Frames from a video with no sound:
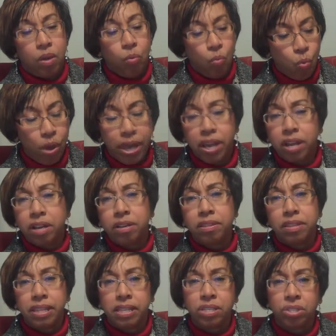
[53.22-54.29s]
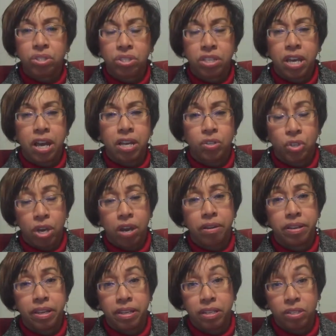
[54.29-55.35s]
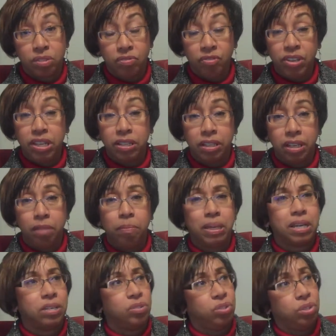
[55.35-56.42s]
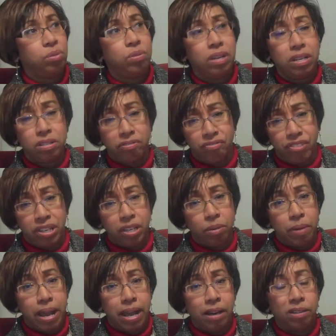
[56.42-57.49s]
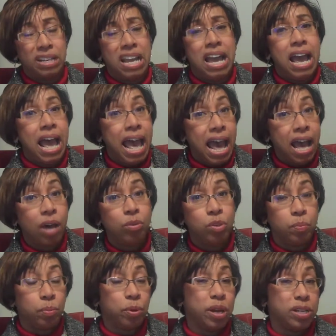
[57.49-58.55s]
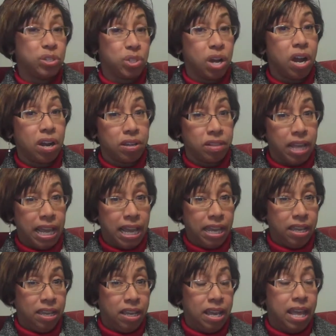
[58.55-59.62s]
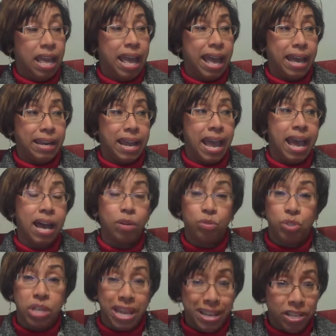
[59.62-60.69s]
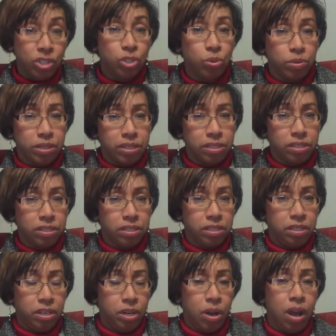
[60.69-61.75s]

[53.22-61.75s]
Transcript: where this target is feeling, because you need to figure out how depressed are they and how dangerous,